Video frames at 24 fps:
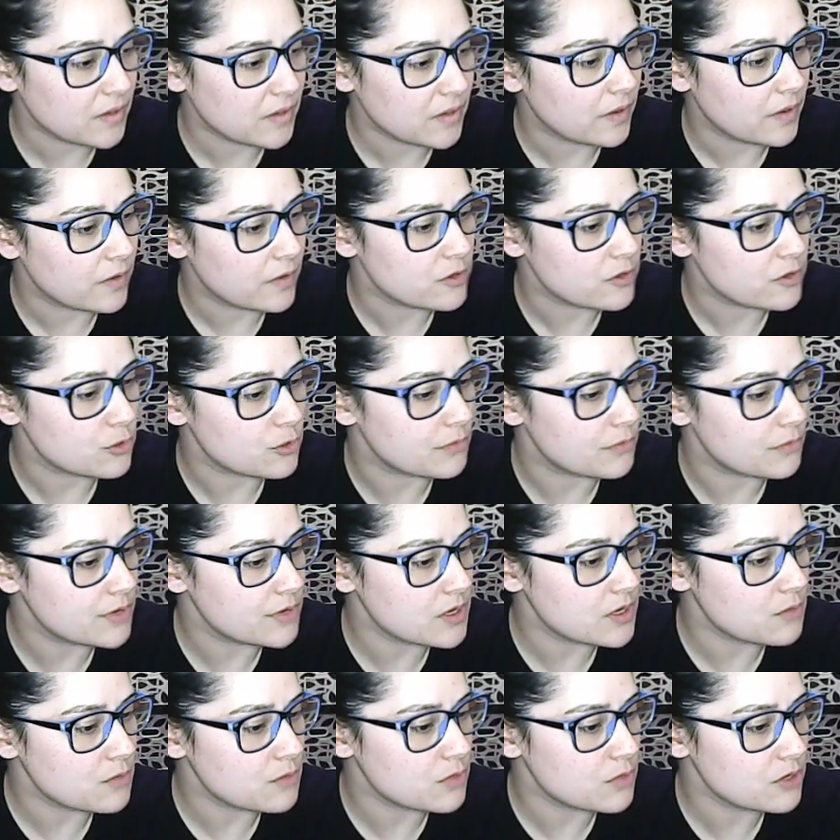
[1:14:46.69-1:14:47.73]
So we've
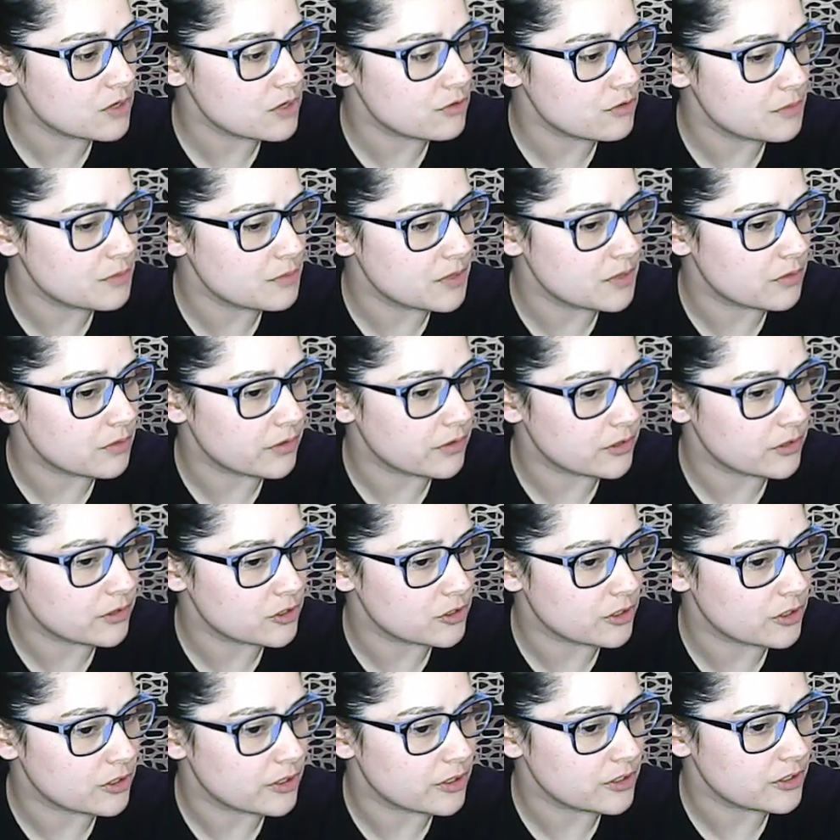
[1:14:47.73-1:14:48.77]
got one group going to the
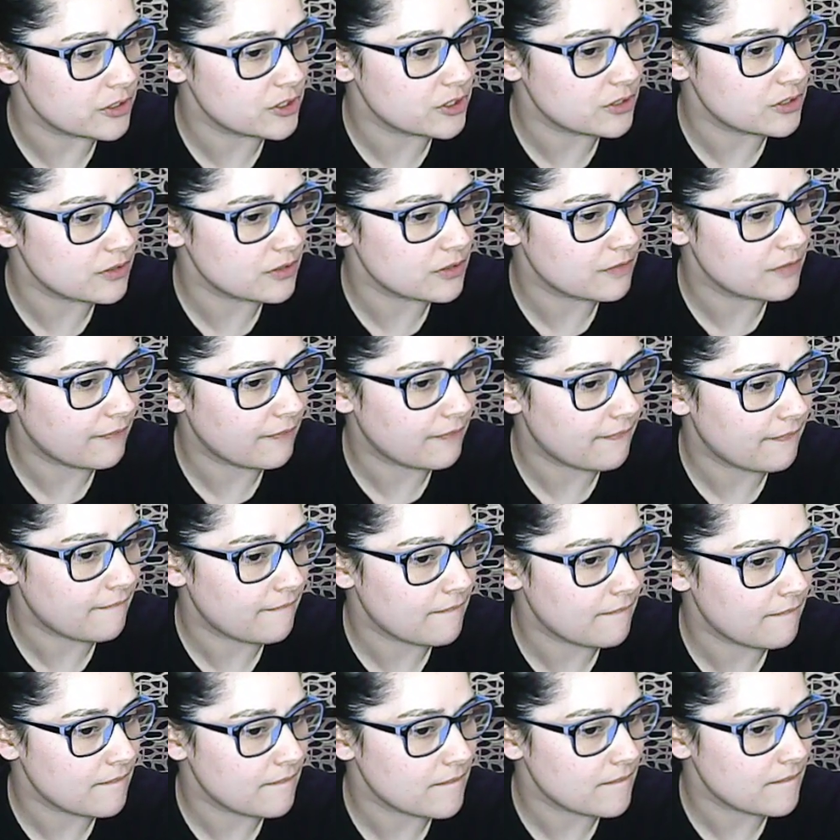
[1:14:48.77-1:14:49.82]
church.
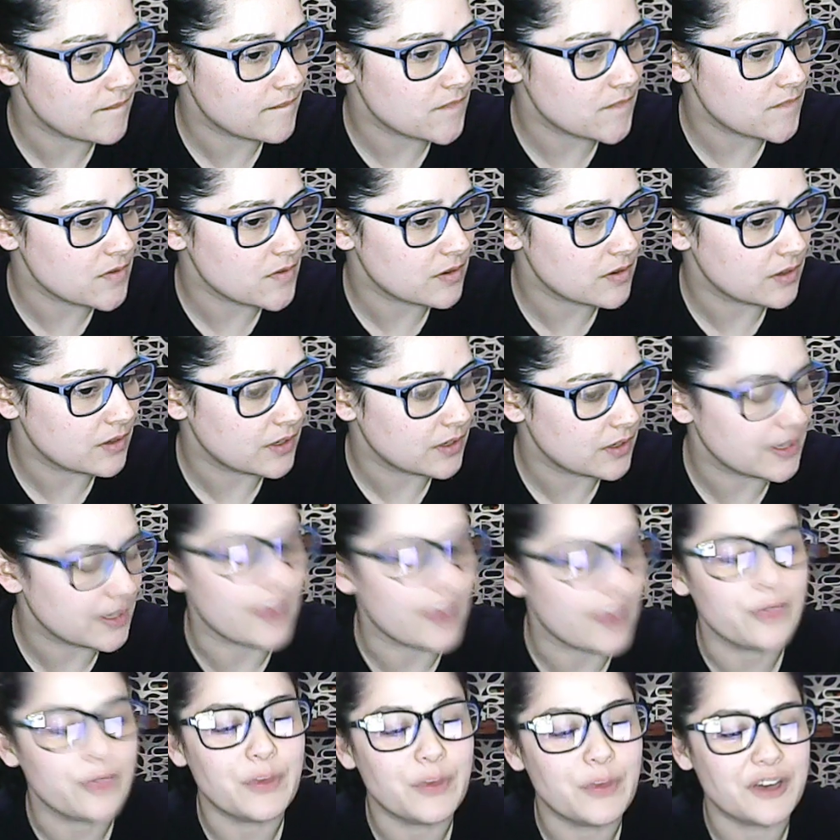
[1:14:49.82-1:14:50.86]
Yeah,
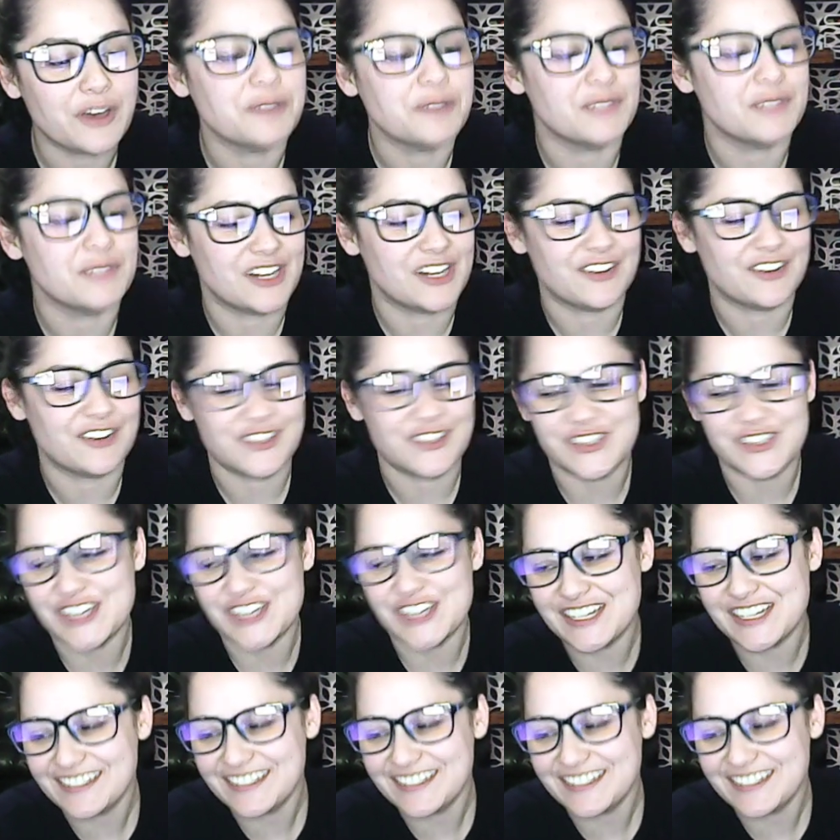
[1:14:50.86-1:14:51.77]
the welcome channel is good.